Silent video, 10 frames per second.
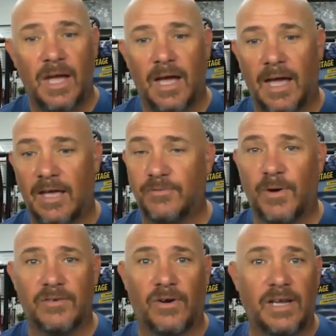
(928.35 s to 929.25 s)
As
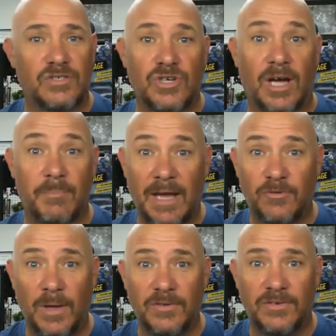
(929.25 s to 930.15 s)
far as our next John
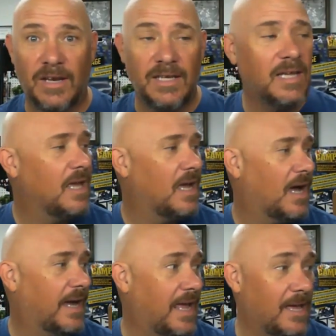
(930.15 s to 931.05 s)
Maxwell study,
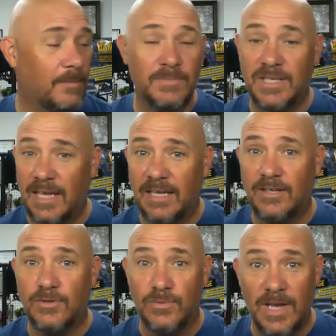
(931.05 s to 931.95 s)
I am
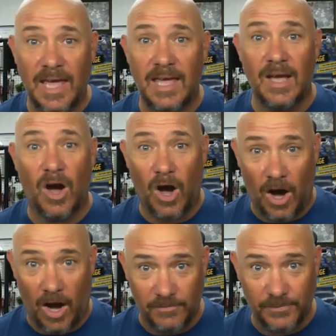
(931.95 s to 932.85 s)
taking today
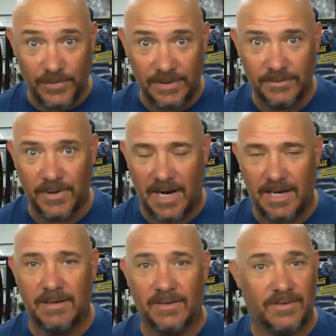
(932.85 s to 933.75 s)
off,
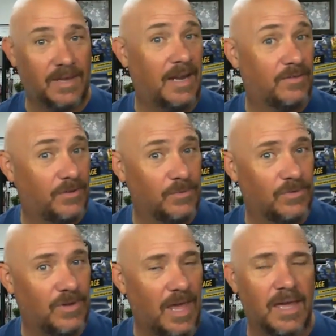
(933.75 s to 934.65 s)
right? Because today's
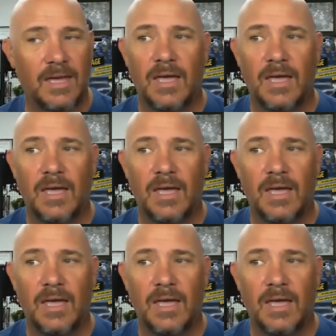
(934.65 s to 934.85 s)
Tuesday.